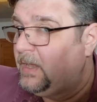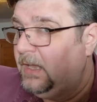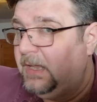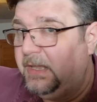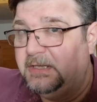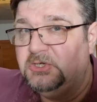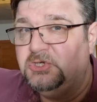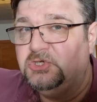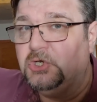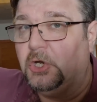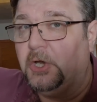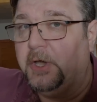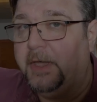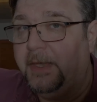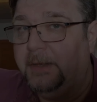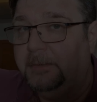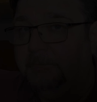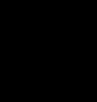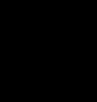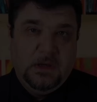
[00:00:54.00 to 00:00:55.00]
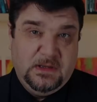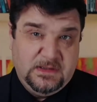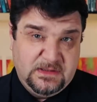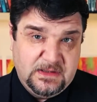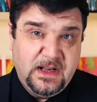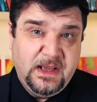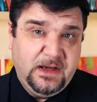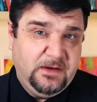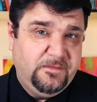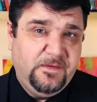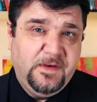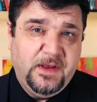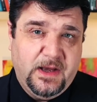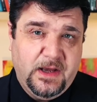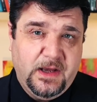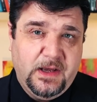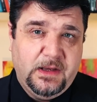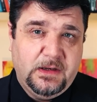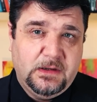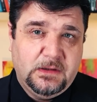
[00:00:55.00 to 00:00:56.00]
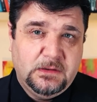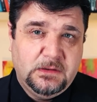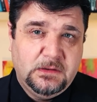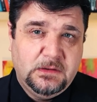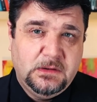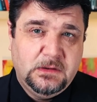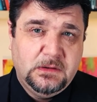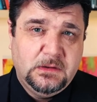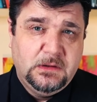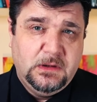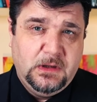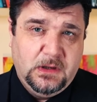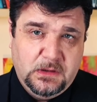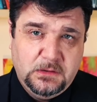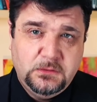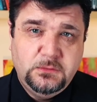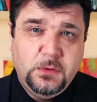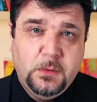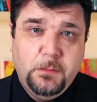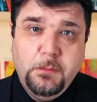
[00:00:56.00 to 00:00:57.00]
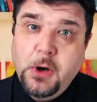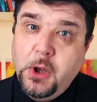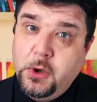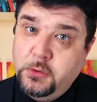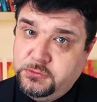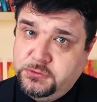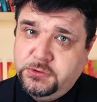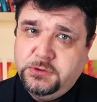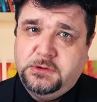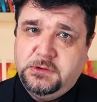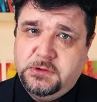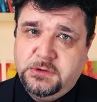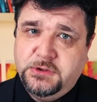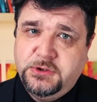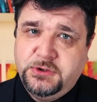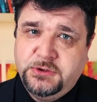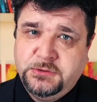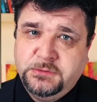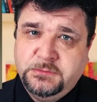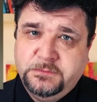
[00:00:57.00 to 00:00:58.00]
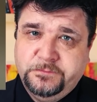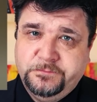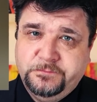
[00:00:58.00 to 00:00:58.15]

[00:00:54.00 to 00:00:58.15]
Enjoy. It's like flying into a blowtorch.